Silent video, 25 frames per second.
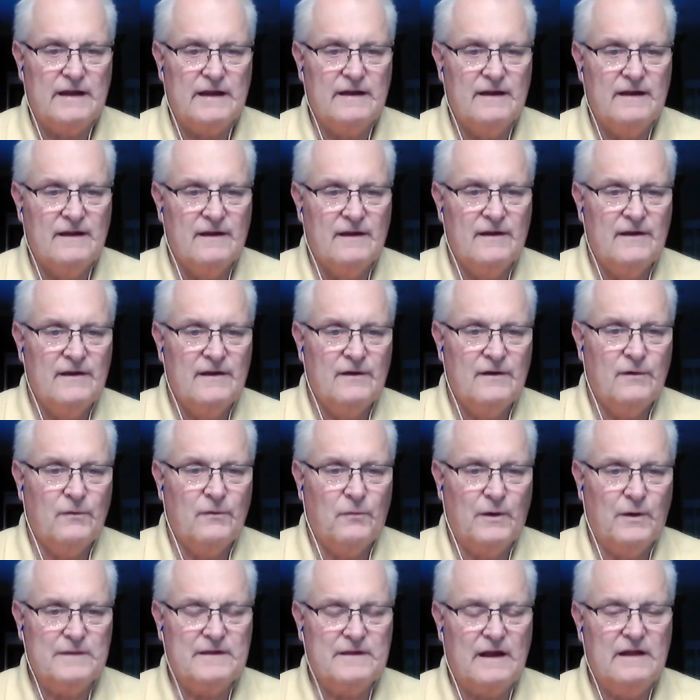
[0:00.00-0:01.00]
And
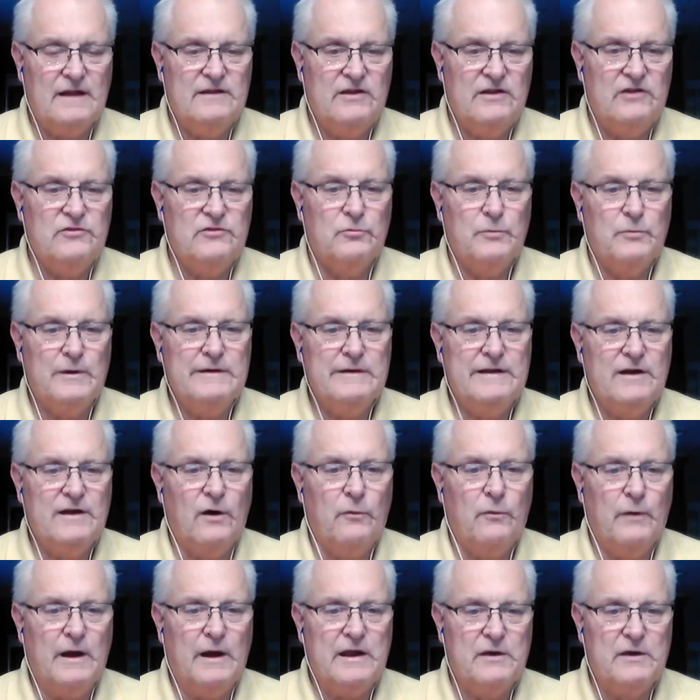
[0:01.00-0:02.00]
what the, did you really
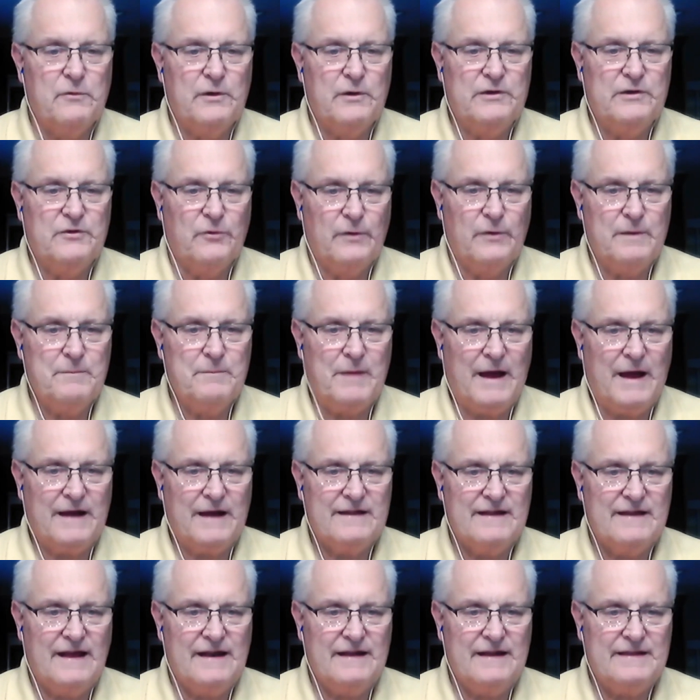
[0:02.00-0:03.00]
know what you were doing
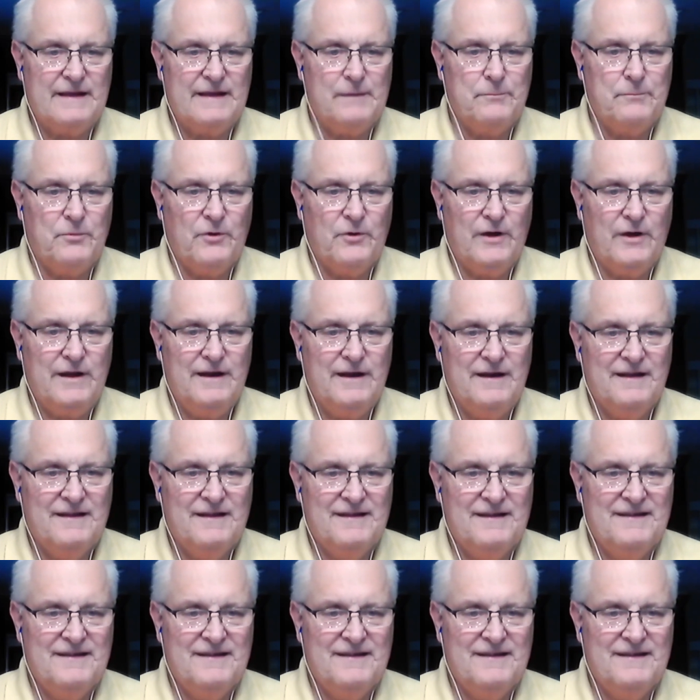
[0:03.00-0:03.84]
back then at that point?